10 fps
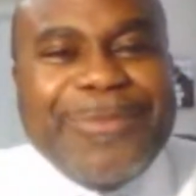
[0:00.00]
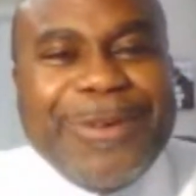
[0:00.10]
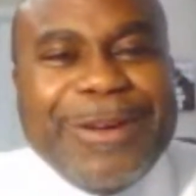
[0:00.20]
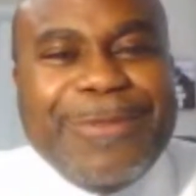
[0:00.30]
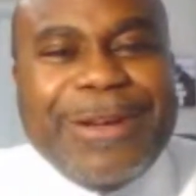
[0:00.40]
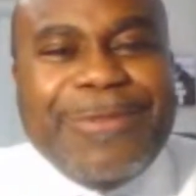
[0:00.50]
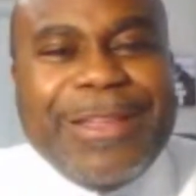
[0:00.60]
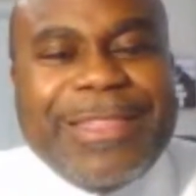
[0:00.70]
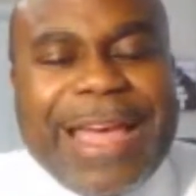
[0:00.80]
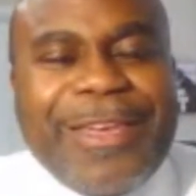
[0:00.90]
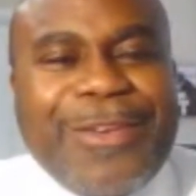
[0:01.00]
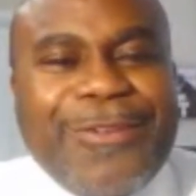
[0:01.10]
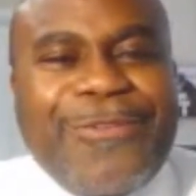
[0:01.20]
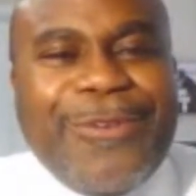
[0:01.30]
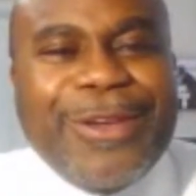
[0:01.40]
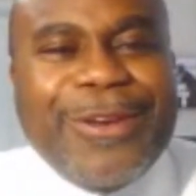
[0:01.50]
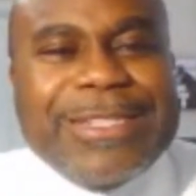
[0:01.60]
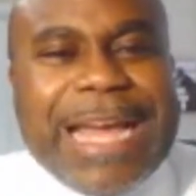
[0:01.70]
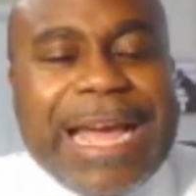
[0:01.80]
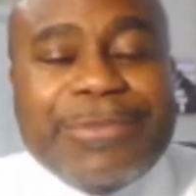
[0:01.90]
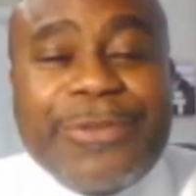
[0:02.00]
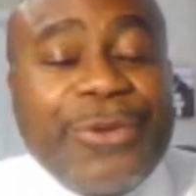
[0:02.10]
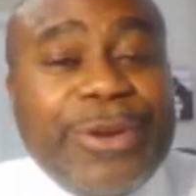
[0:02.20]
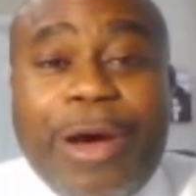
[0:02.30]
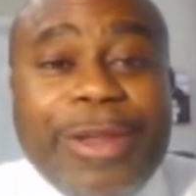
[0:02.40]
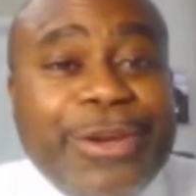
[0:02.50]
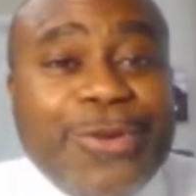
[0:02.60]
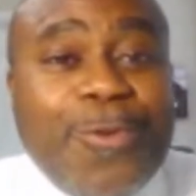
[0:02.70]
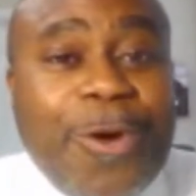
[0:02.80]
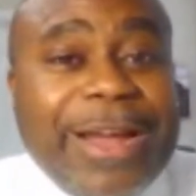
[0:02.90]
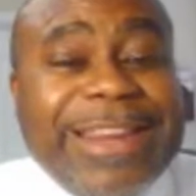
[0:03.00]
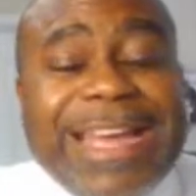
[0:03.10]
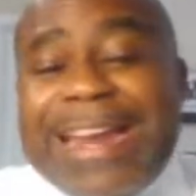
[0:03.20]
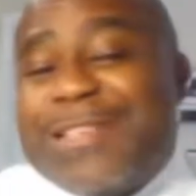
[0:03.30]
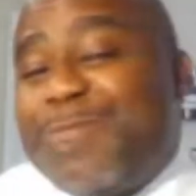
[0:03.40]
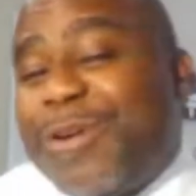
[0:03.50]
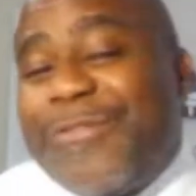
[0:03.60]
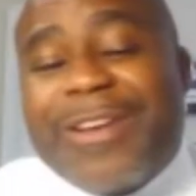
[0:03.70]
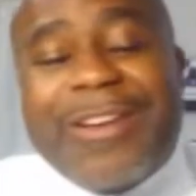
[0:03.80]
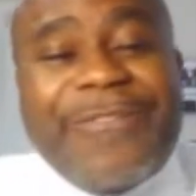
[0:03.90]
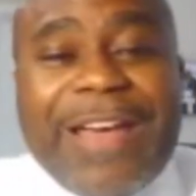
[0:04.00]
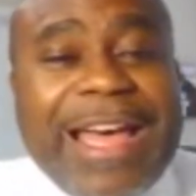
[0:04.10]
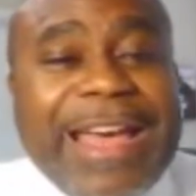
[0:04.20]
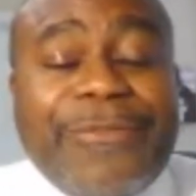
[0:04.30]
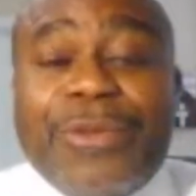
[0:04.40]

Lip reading: we thank you for your time. So if you can only do one, that is perfectly fine.